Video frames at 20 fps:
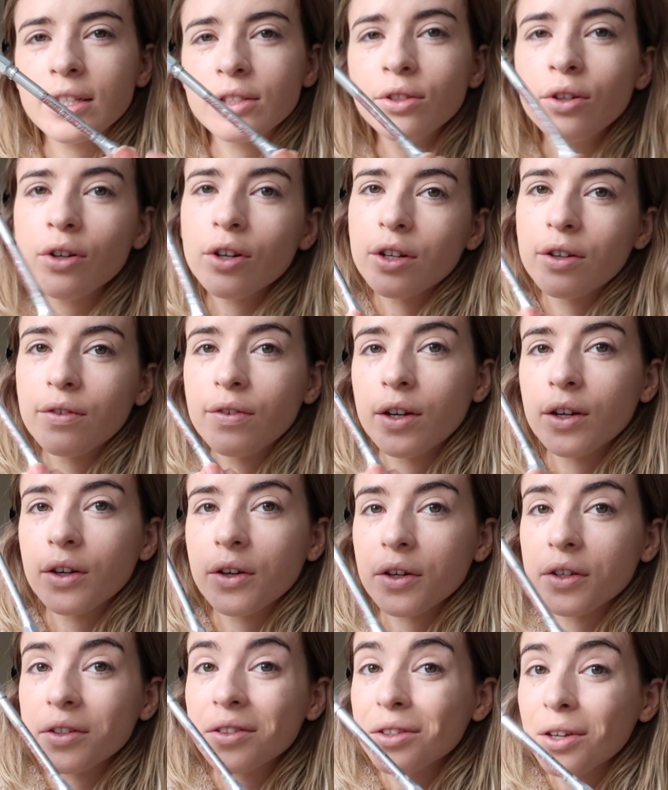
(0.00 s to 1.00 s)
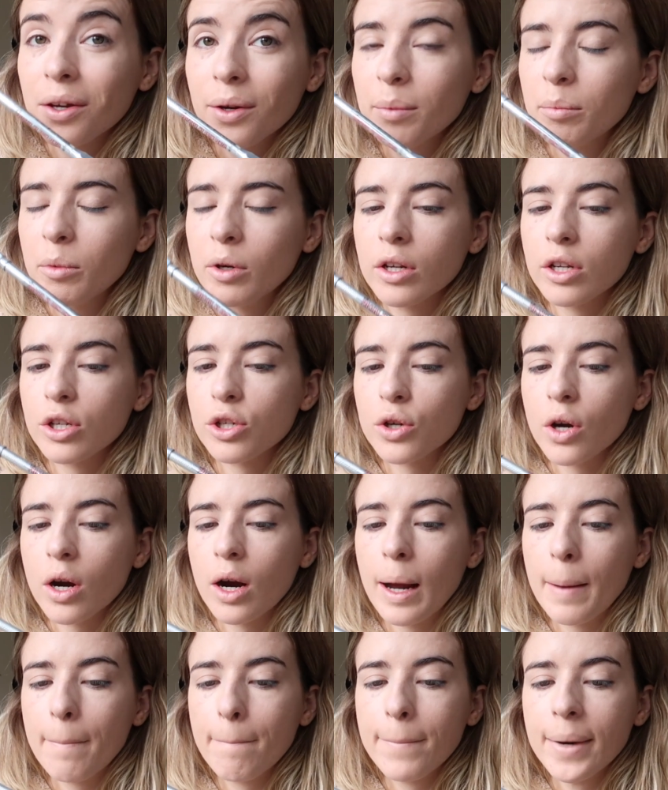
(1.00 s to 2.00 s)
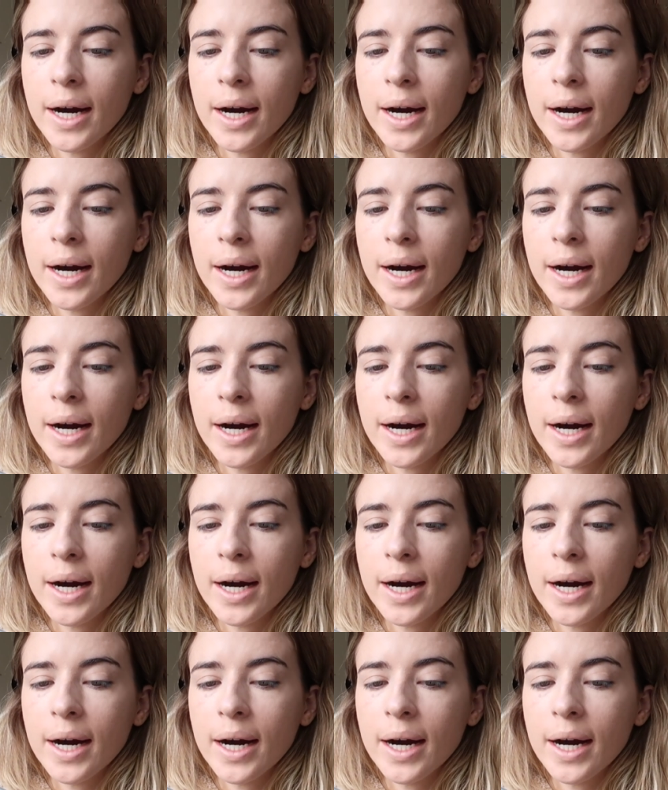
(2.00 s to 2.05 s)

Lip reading: It's not going to focus, so I'm not going to try.